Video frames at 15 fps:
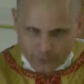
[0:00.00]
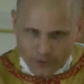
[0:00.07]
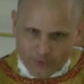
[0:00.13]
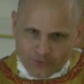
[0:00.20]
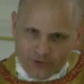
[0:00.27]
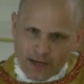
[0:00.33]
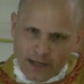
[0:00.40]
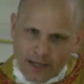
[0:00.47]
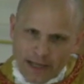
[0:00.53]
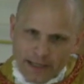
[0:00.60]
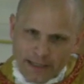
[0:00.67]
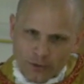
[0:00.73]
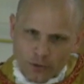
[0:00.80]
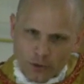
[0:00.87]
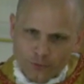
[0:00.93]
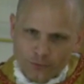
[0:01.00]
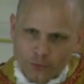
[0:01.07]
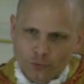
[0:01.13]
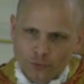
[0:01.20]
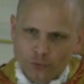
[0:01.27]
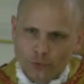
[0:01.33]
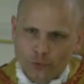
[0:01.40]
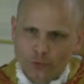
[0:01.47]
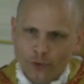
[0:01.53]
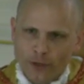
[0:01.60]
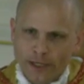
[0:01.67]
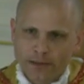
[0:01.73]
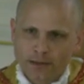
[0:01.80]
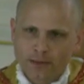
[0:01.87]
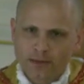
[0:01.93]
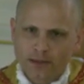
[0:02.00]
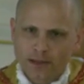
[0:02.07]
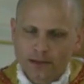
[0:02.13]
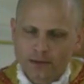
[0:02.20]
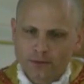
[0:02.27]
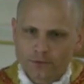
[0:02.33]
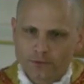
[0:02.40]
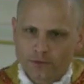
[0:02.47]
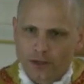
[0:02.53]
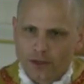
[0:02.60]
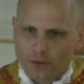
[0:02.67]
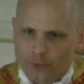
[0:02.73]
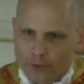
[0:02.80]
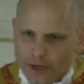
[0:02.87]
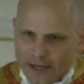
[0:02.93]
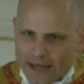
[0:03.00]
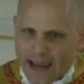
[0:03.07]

on the flip side, I can also do great things,